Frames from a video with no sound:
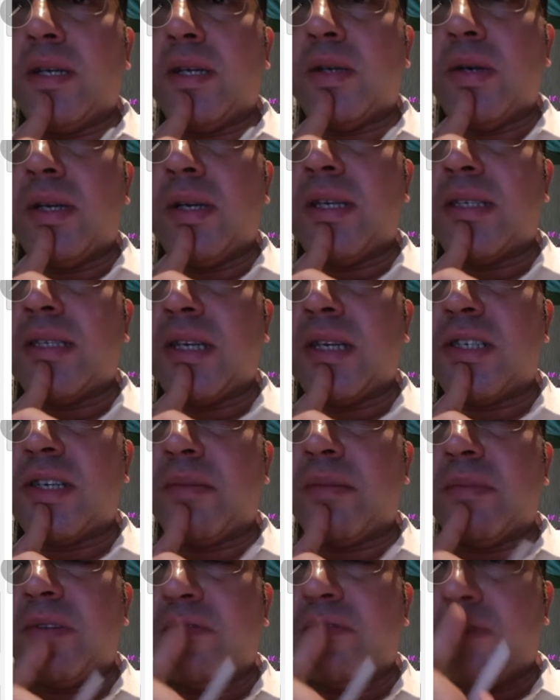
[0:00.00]
conic
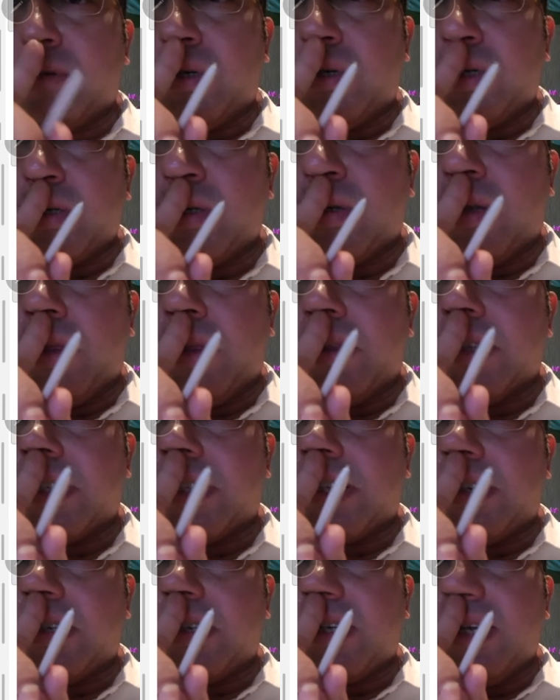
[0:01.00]
section before called the
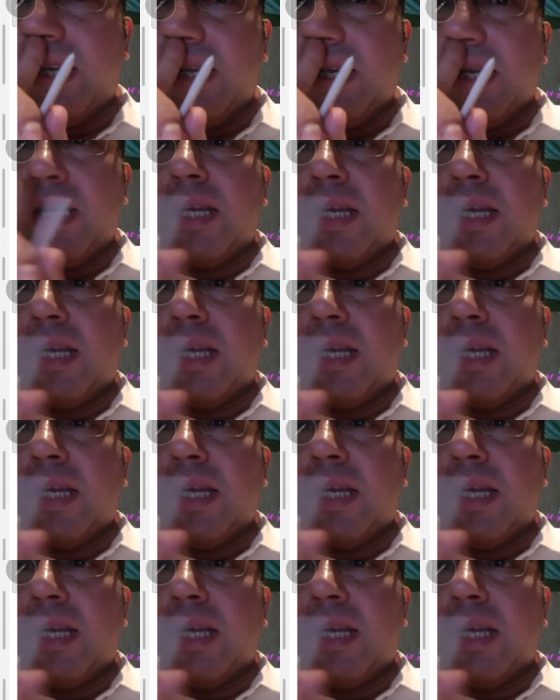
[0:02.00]
circle,